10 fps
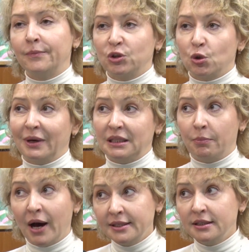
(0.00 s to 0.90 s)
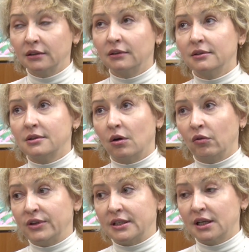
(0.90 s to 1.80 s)
So, but the particles
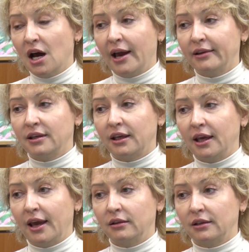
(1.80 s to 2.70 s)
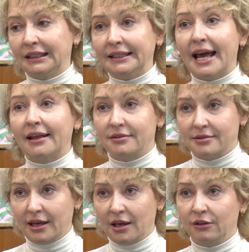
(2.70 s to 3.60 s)
of this kind, they can
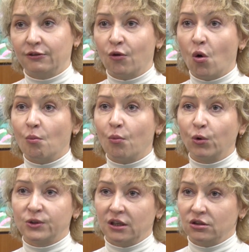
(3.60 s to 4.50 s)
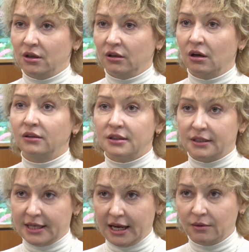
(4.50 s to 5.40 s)
condense, they can form Bose-Einstein
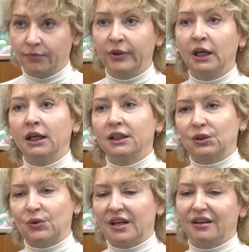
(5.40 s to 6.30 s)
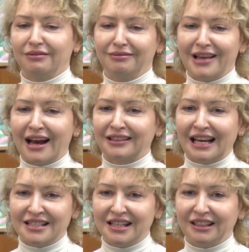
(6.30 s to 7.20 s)
condensate. So they act
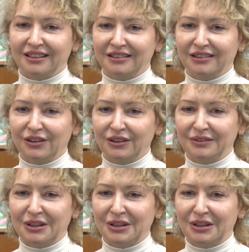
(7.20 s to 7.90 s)
as a little